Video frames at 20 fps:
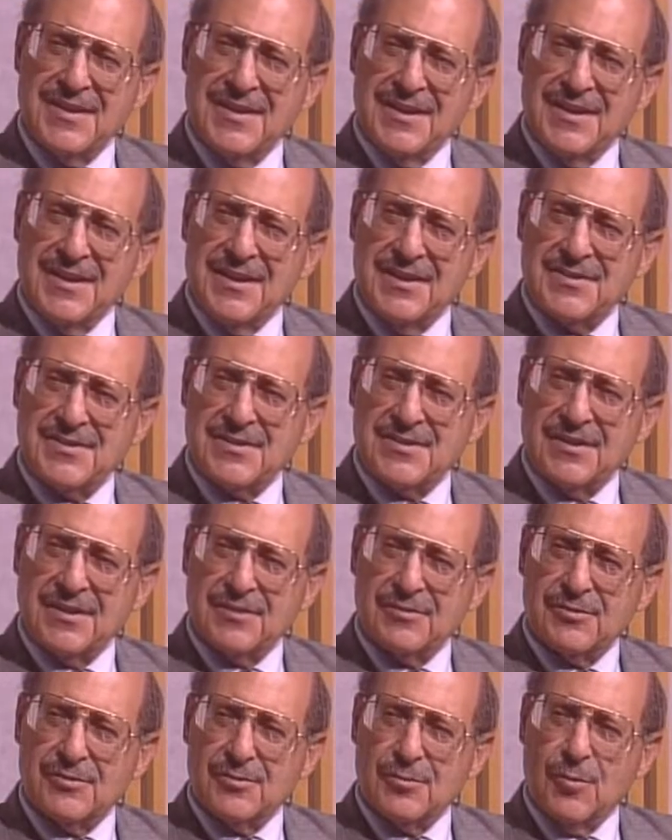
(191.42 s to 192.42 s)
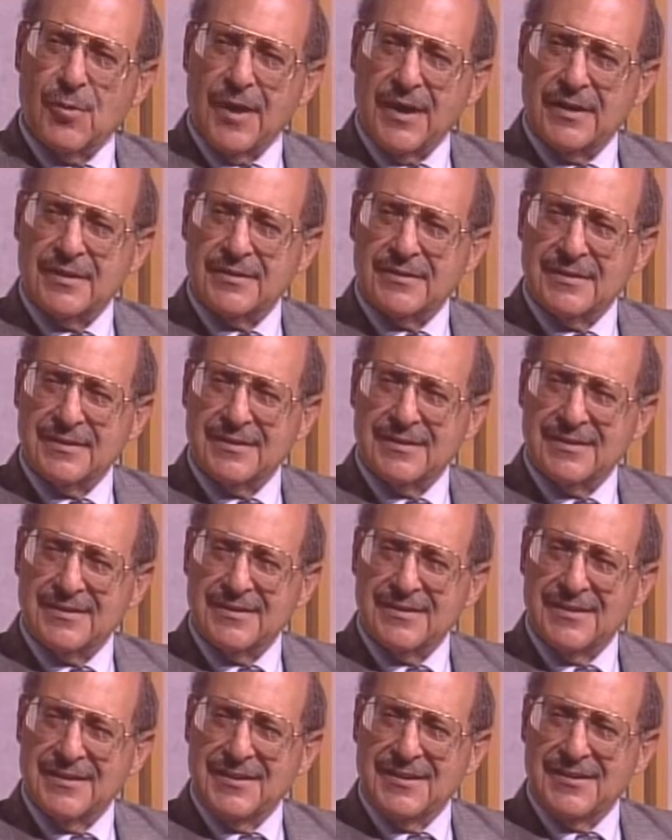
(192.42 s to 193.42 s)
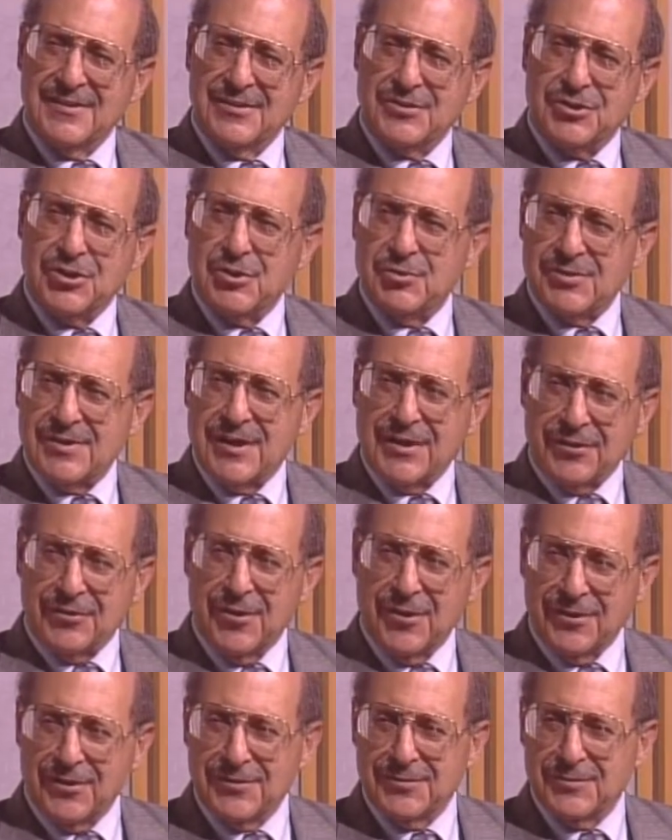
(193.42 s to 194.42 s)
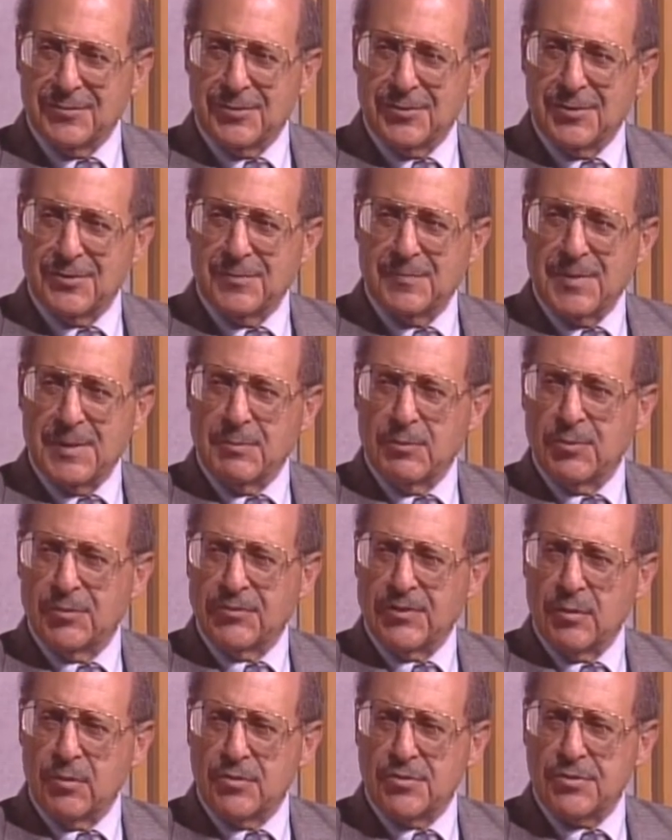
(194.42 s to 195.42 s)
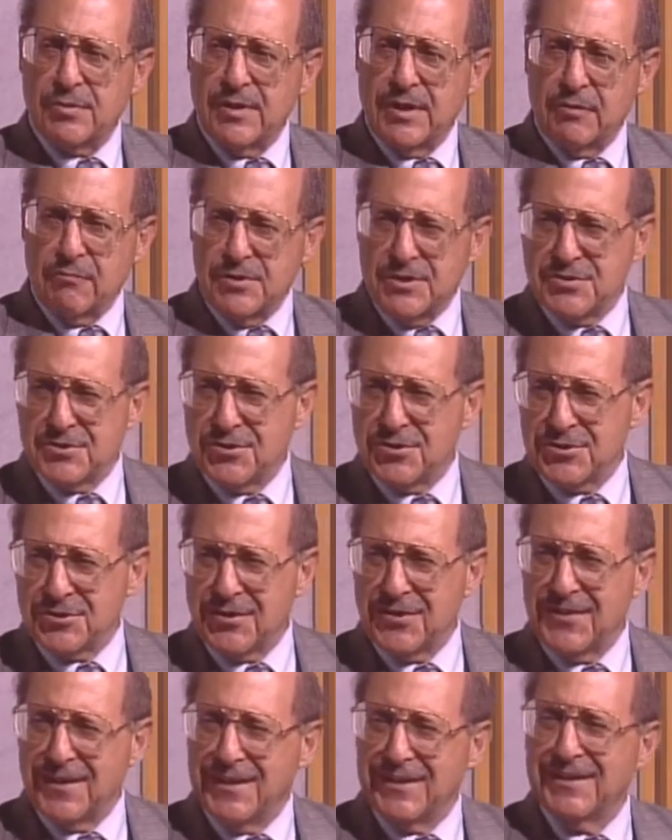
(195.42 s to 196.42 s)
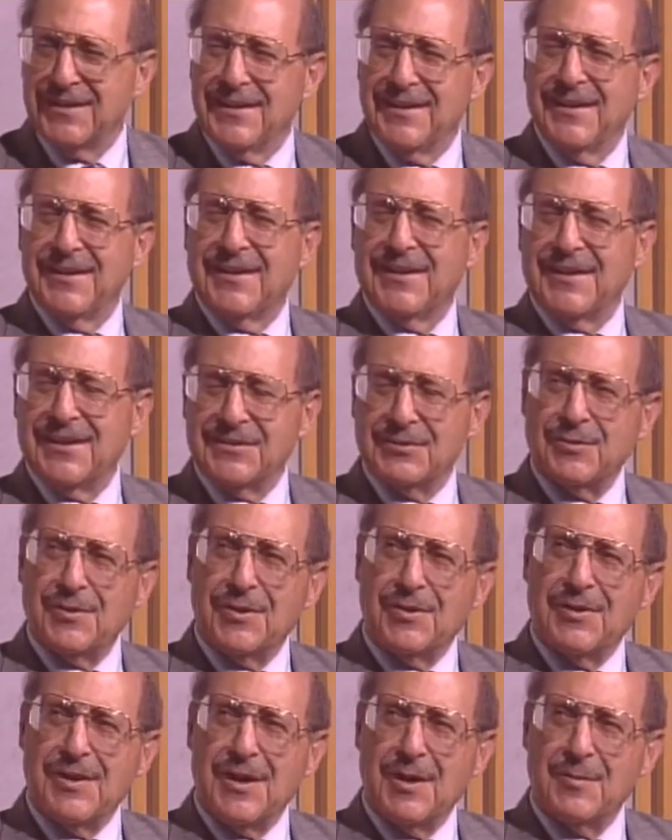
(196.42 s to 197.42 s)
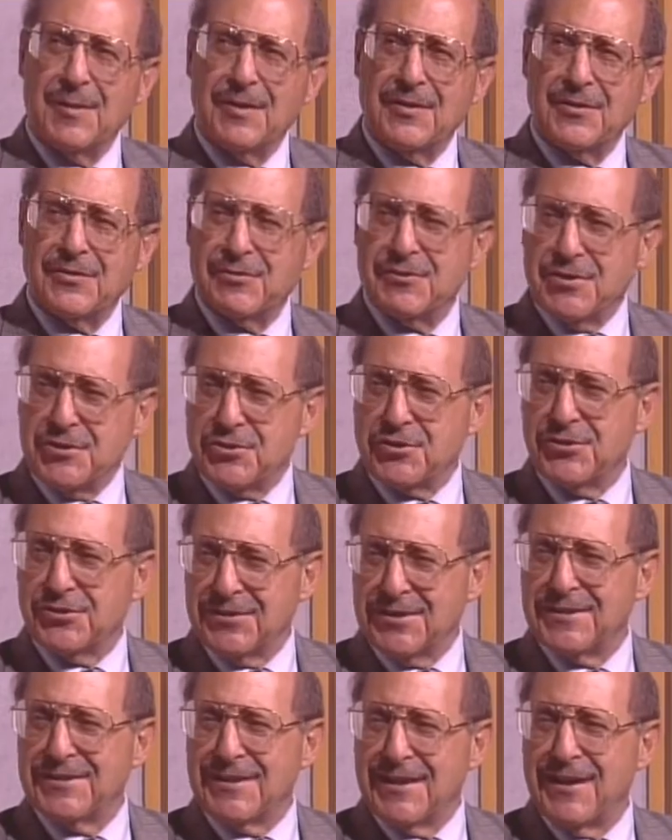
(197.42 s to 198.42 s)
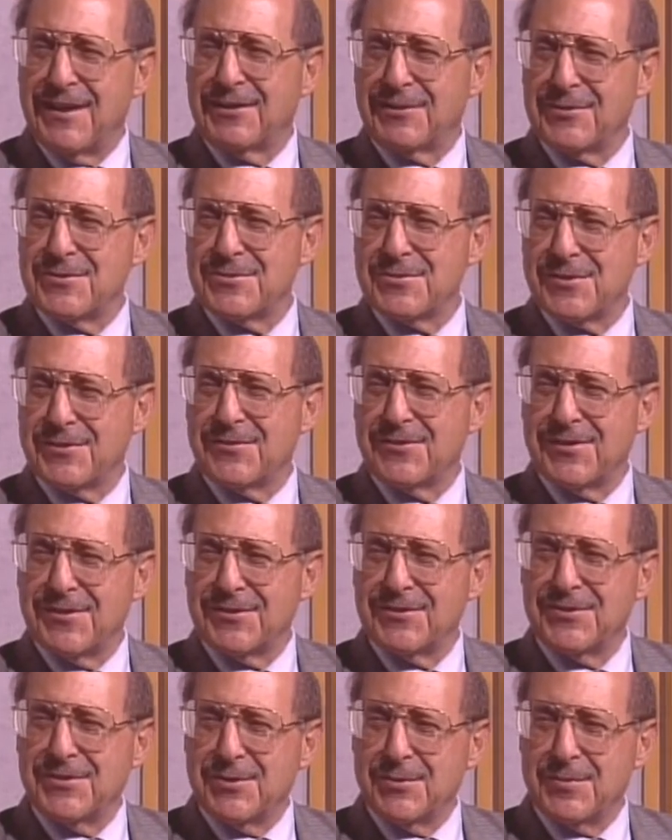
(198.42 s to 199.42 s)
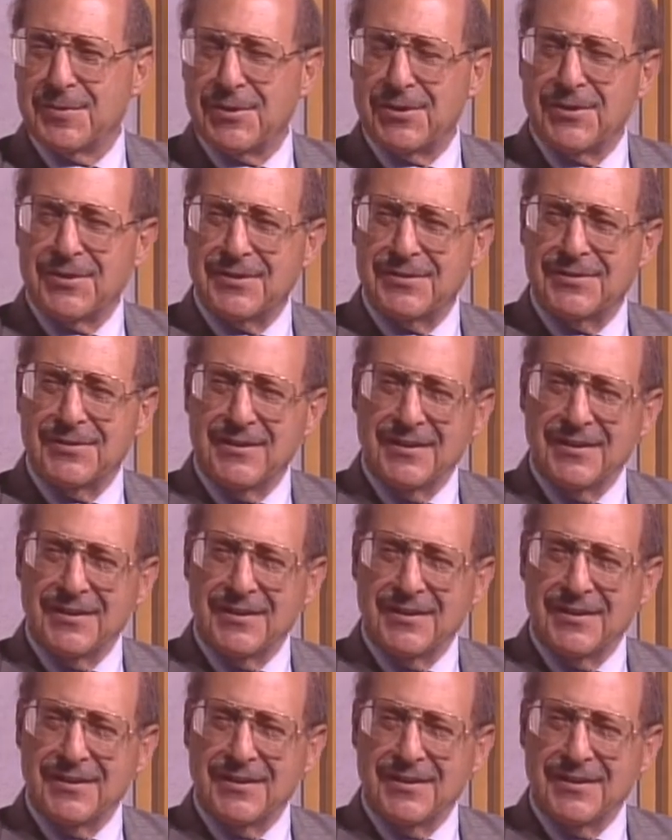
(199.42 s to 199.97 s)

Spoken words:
it's quite cute, I call it, where people will say, well, is there any research on that? I said, well, how about $3 trillion over a 100-year period?